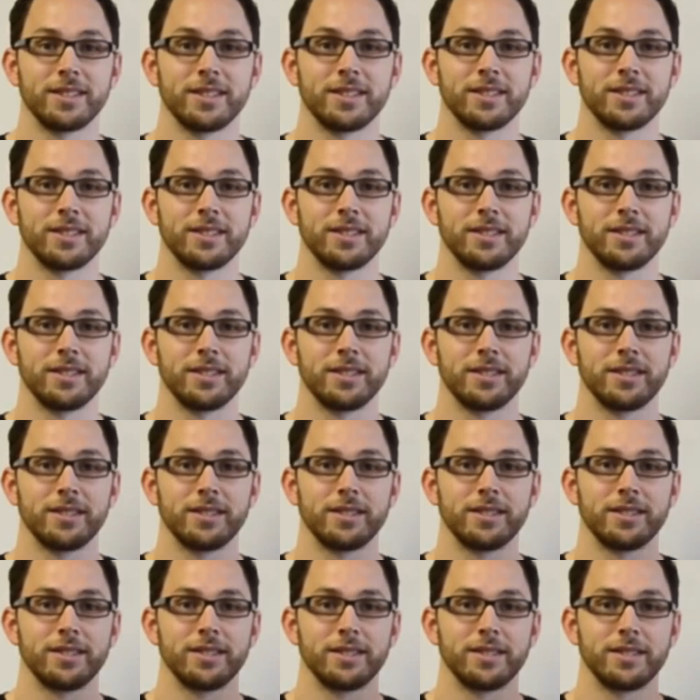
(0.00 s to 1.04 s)

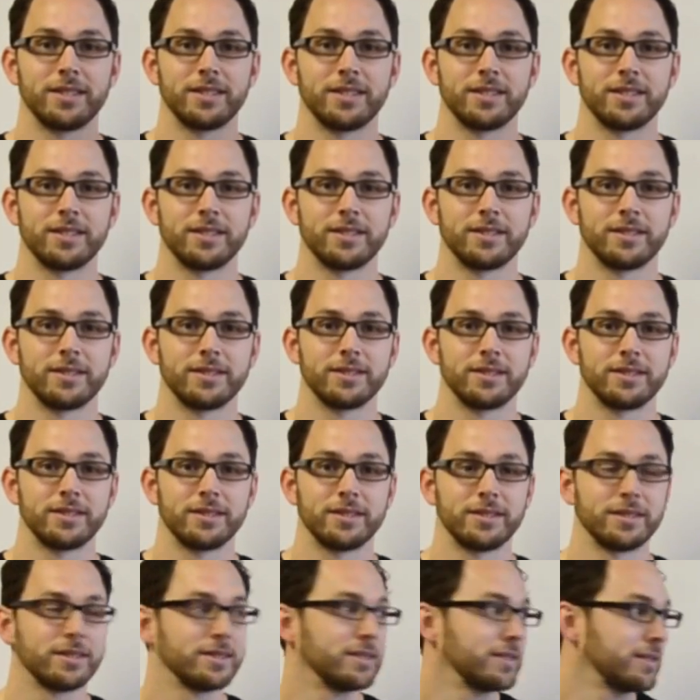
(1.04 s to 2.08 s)

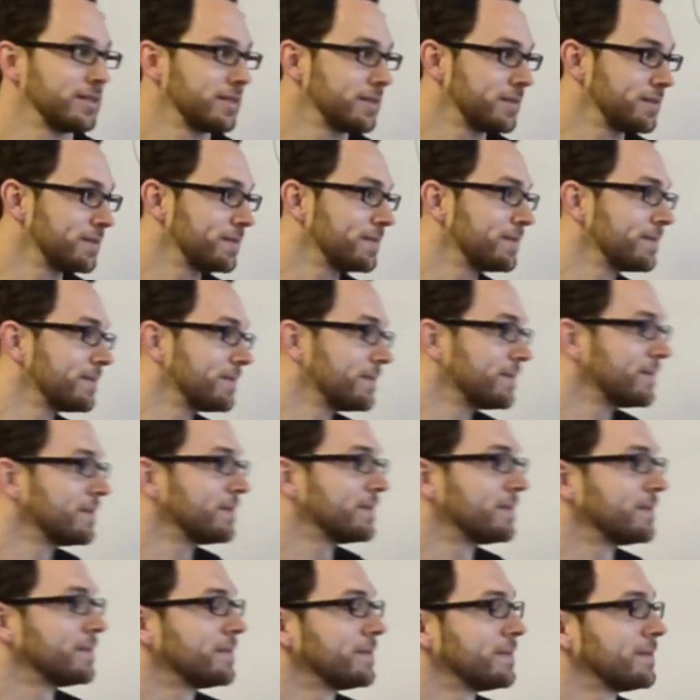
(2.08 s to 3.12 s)

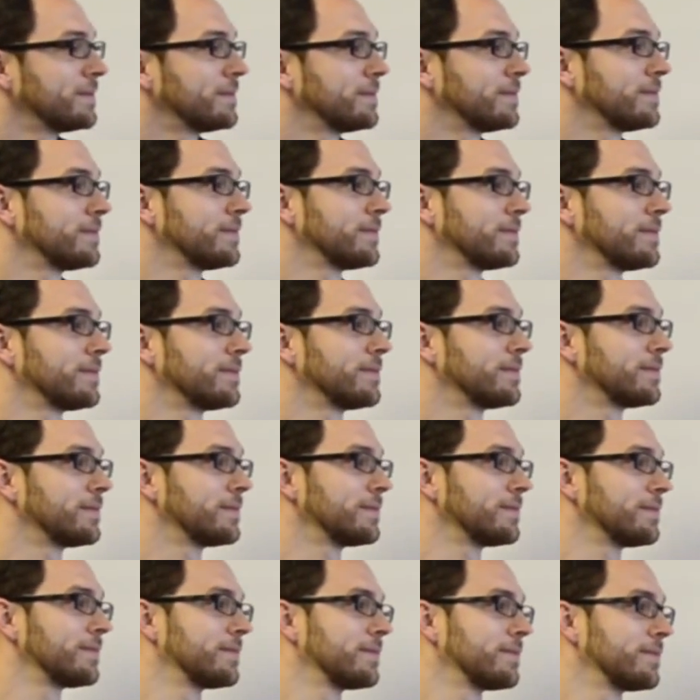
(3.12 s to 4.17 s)

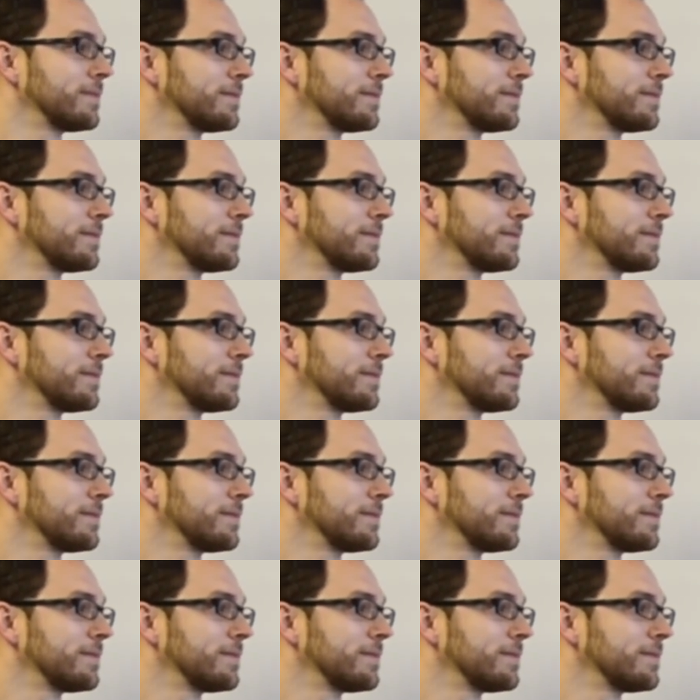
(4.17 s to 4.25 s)
The person shown says nothing.